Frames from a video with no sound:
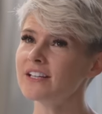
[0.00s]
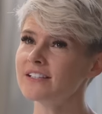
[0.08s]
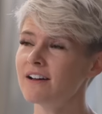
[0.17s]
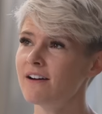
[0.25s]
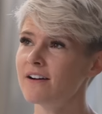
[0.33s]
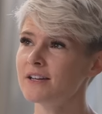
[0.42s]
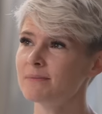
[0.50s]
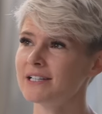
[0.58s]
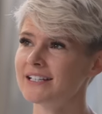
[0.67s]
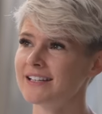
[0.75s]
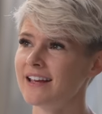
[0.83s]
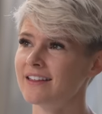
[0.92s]
there's an argument
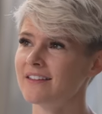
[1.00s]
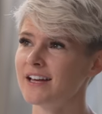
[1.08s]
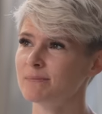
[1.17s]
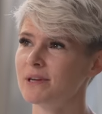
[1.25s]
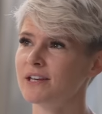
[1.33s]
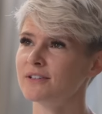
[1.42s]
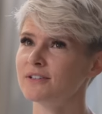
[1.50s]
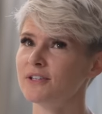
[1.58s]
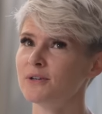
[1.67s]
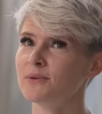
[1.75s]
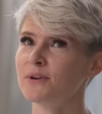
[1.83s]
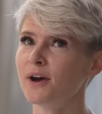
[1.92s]
to say that that's because
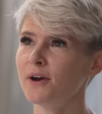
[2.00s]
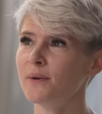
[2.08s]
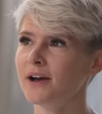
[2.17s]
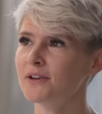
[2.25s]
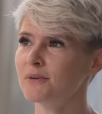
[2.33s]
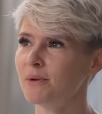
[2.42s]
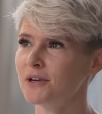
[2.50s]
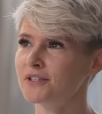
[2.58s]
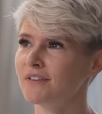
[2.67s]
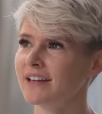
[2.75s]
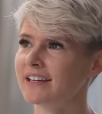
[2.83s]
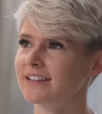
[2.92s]
you know how you're
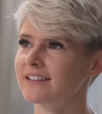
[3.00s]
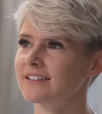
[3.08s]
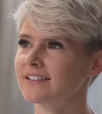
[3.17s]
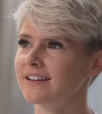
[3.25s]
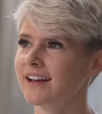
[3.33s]
motivated